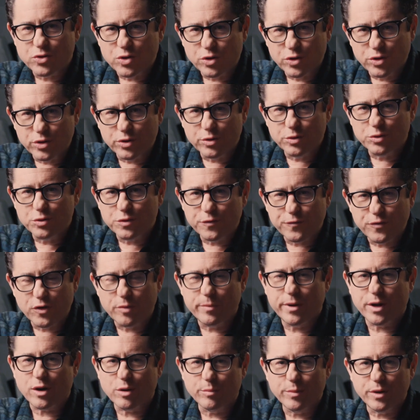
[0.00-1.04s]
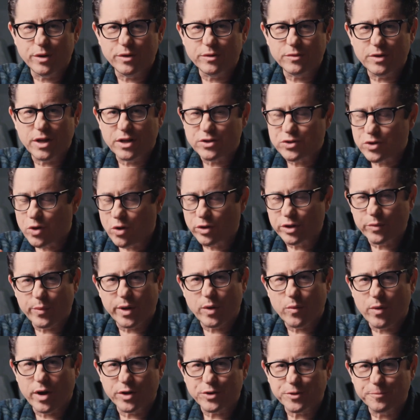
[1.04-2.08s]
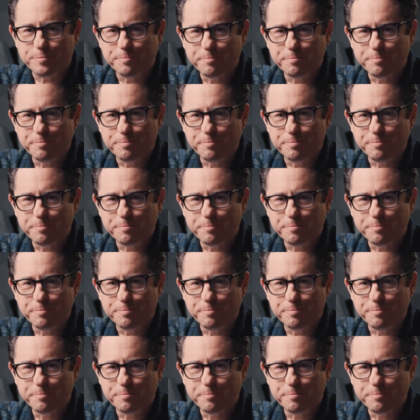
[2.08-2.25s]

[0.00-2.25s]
You should use Filmmaker Mode. It's the only way to watch